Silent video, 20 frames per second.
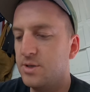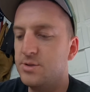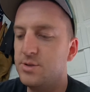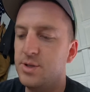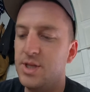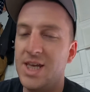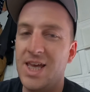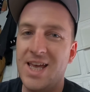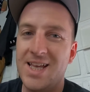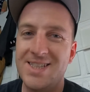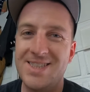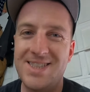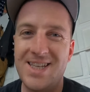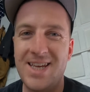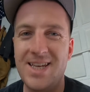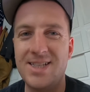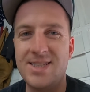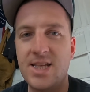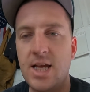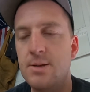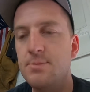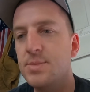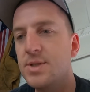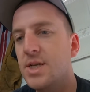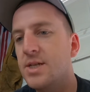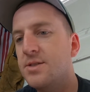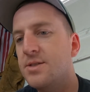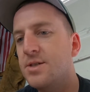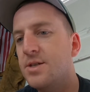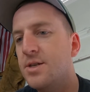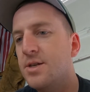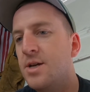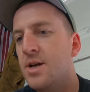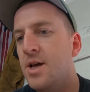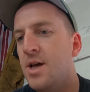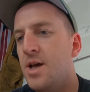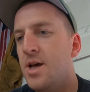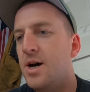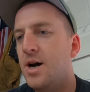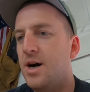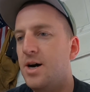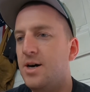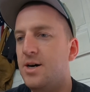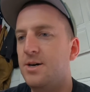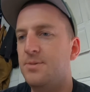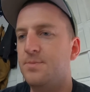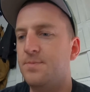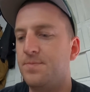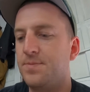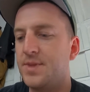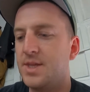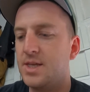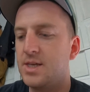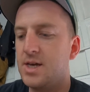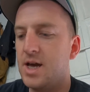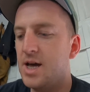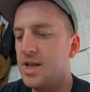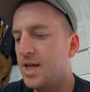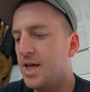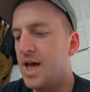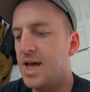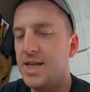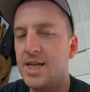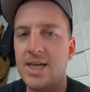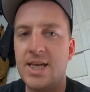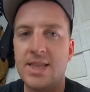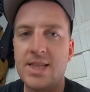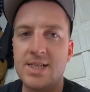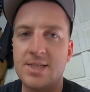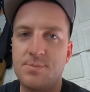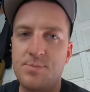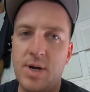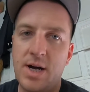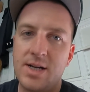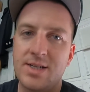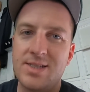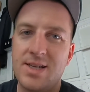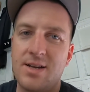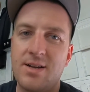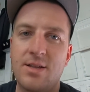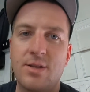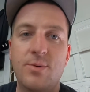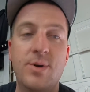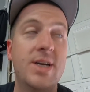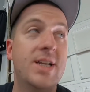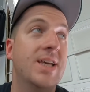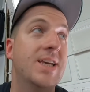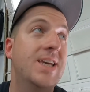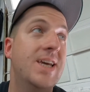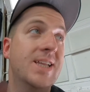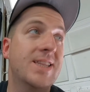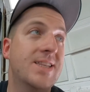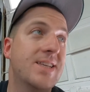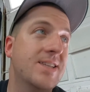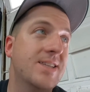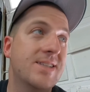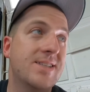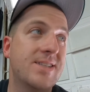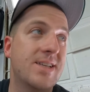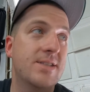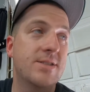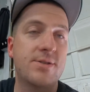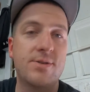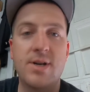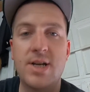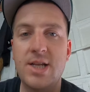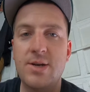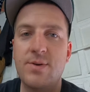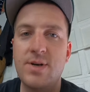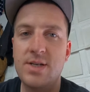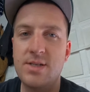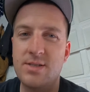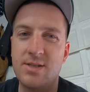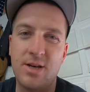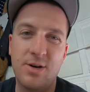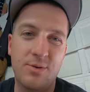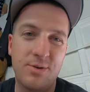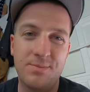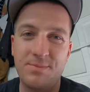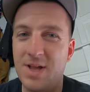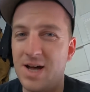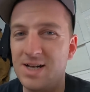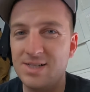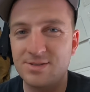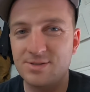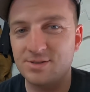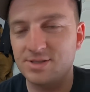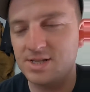to do the intake temp sensor. Kind of had to get this box out of the way to get to the sensor anyway, so we might as well